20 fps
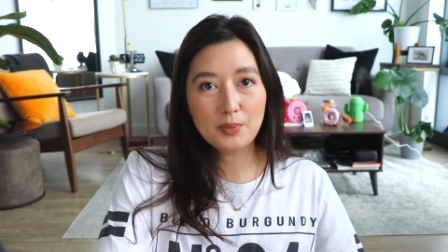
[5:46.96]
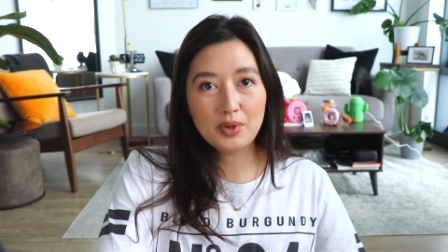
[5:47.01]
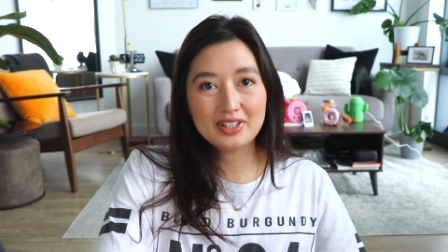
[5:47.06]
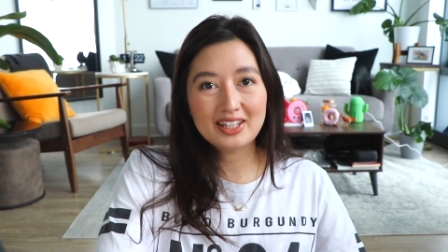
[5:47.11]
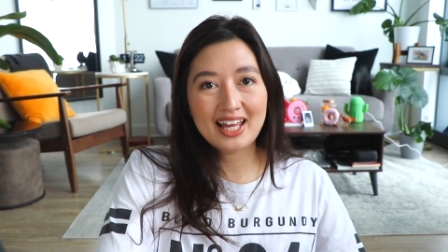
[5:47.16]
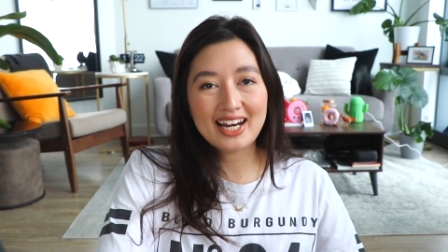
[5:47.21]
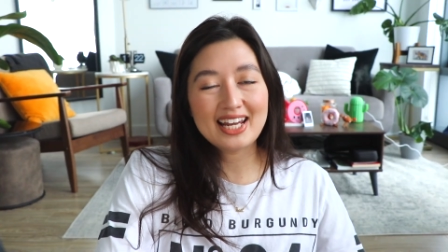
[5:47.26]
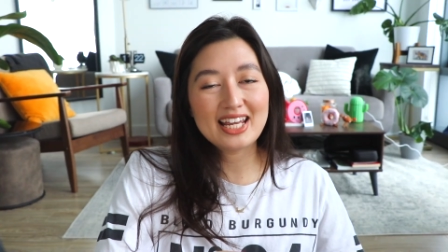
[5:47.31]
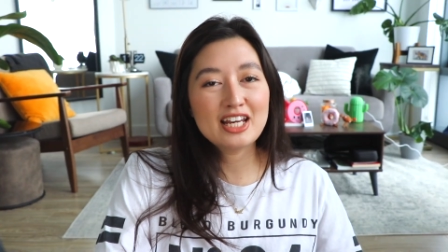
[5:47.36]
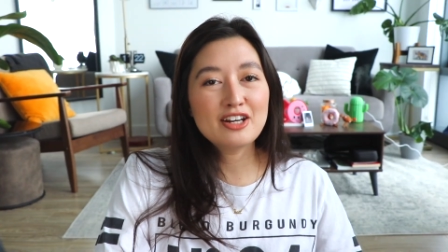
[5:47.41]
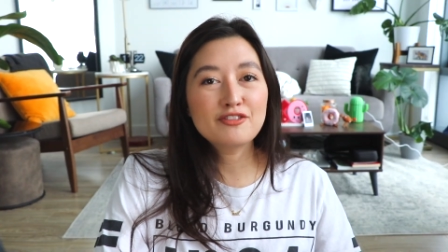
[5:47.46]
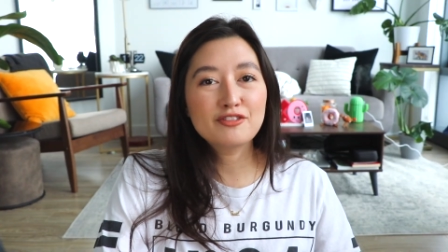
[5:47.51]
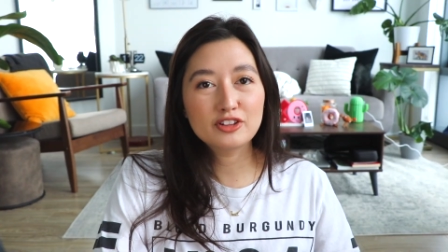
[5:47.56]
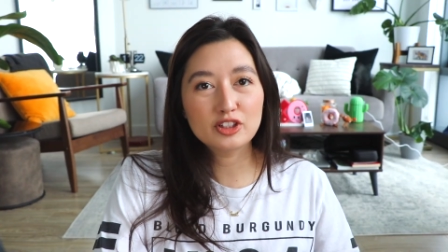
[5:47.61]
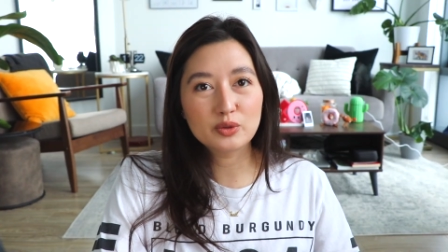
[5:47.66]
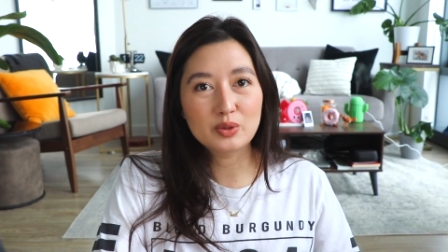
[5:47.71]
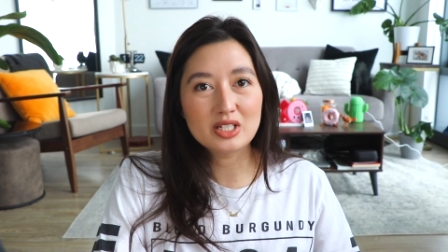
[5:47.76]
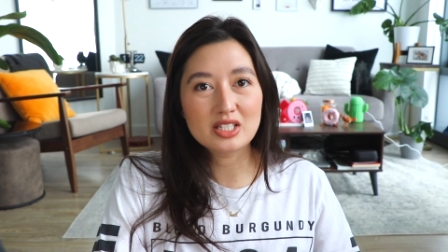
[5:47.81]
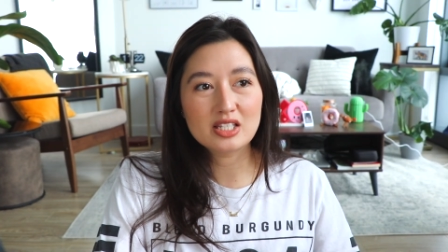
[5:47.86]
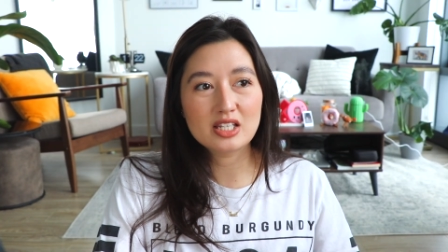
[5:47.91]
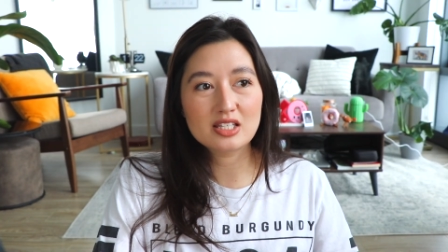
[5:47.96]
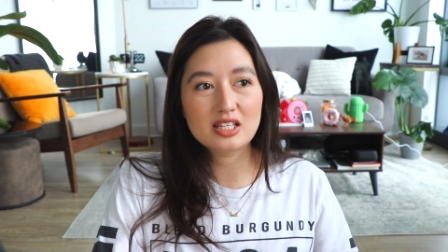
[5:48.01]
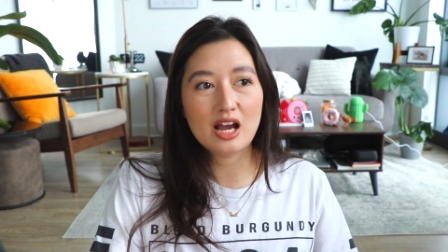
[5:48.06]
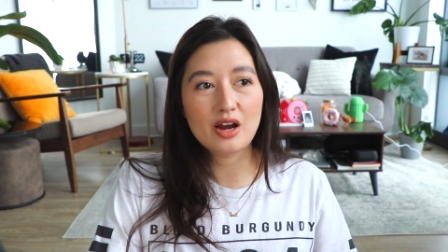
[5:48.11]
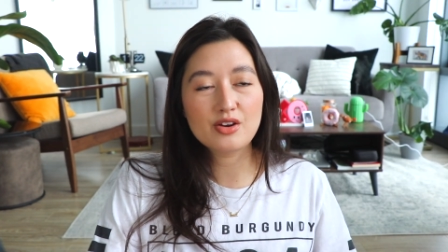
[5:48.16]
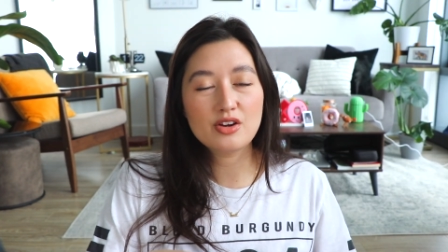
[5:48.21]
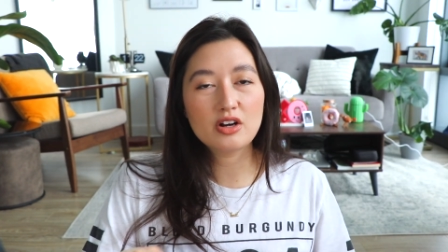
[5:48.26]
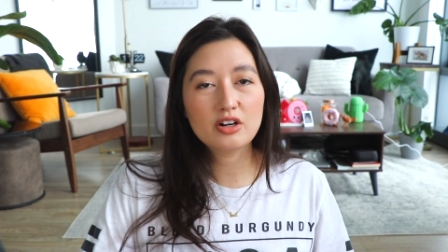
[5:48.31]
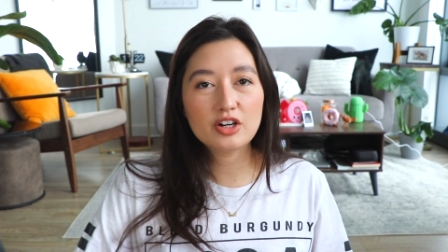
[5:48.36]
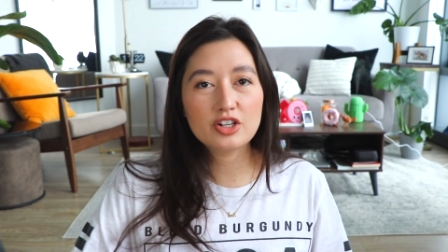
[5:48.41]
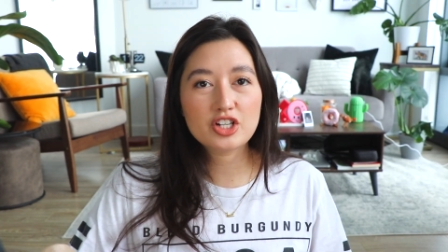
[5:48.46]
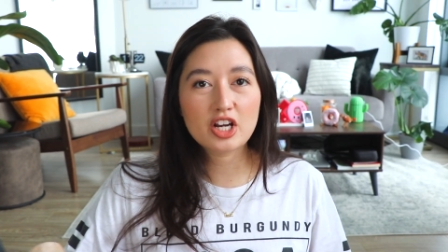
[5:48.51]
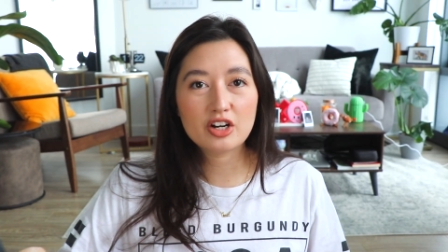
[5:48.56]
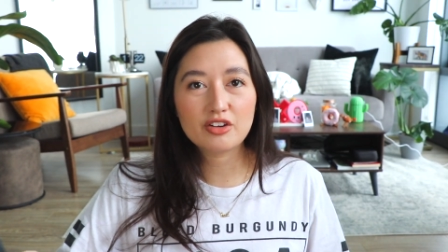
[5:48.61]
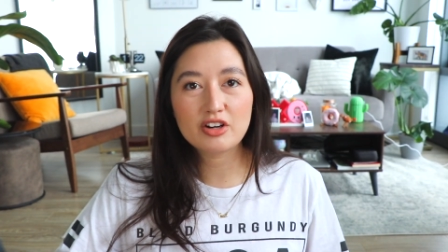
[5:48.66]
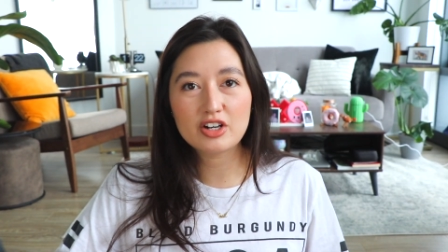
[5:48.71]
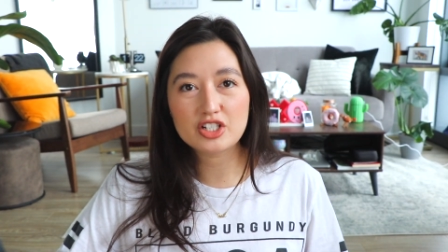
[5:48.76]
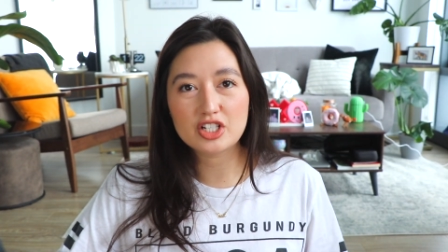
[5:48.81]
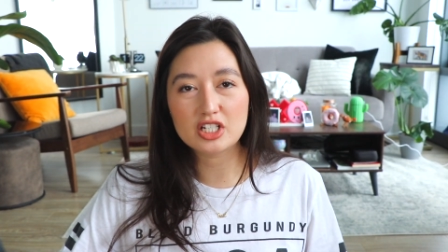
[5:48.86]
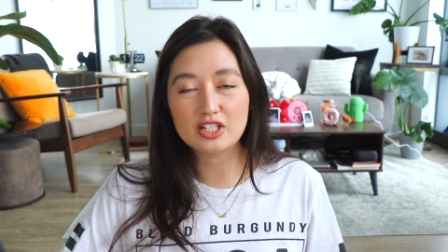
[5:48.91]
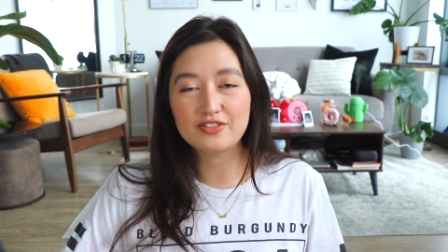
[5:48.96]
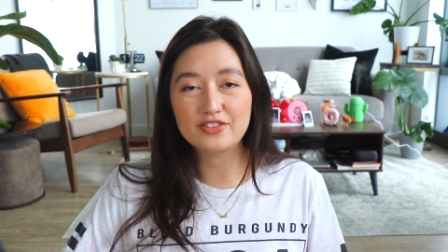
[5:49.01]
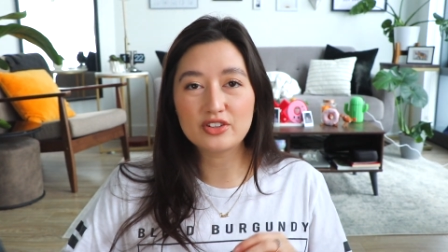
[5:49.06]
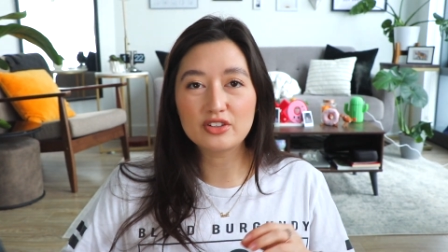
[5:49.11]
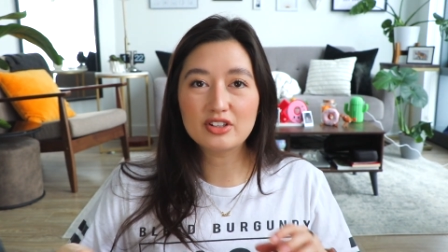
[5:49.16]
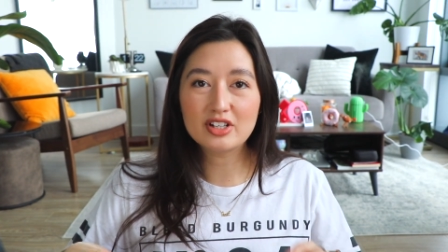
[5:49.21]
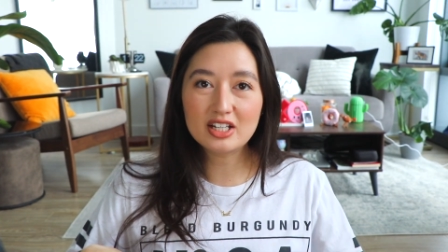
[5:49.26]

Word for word: but that influences how younger generations feel